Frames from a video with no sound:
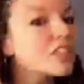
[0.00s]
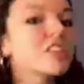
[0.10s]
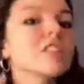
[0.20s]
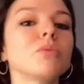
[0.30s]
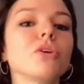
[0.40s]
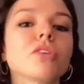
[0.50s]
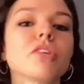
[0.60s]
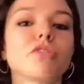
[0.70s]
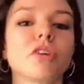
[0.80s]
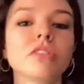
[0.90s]
This is the board on
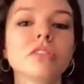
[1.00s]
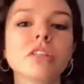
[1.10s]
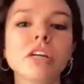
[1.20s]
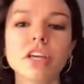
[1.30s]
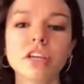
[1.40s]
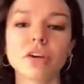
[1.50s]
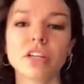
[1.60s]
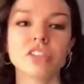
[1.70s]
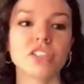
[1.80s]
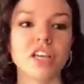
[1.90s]
the front. You
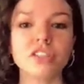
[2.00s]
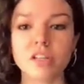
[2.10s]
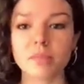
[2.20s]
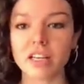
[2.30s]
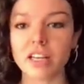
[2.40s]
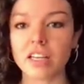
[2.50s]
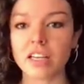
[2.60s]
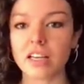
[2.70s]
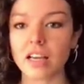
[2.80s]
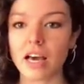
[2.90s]
can change the
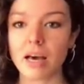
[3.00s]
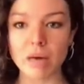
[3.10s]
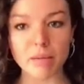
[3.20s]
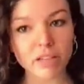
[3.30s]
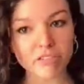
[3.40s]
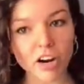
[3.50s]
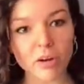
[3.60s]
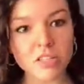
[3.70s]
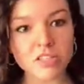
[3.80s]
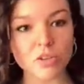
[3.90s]
magnetic map
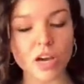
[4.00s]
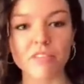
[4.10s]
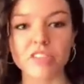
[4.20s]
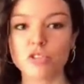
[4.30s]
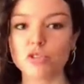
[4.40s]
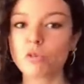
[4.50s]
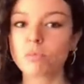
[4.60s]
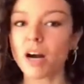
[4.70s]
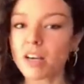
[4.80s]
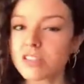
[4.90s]
environments. You have these two
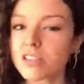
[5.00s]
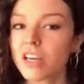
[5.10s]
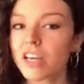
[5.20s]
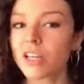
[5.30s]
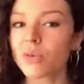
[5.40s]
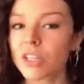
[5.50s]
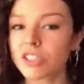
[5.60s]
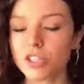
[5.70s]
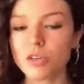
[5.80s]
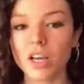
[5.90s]
packs in
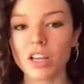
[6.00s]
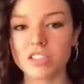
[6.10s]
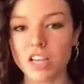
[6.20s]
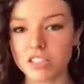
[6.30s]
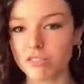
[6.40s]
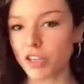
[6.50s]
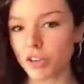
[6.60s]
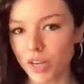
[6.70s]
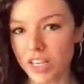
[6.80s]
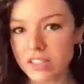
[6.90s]
which you can attach
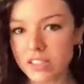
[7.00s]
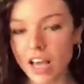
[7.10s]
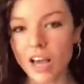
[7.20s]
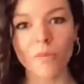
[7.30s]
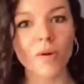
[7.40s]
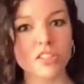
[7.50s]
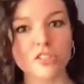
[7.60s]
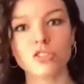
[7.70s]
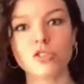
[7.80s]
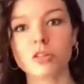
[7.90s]
figurines. One
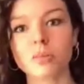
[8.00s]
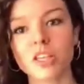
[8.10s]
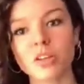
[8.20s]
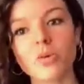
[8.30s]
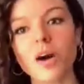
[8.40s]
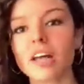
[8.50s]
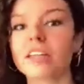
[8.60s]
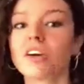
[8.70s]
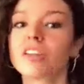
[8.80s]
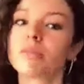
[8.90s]
is controlled by you and
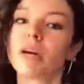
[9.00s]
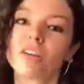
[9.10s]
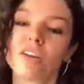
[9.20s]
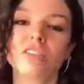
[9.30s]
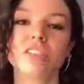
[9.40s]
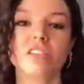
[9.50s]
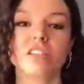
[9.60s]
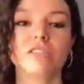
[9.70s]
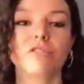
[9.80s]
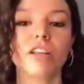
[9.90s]
the other by your long
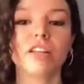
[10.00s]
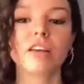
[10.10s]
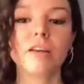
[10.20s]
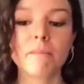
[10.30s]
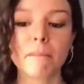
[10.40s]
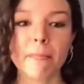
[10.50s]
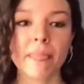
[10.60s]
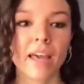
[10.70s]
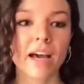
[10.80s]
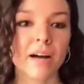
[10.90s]
distance friend.
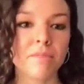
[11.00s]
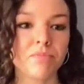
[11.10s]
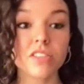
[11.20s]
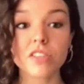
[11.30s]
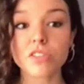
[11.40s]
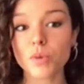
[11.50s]
This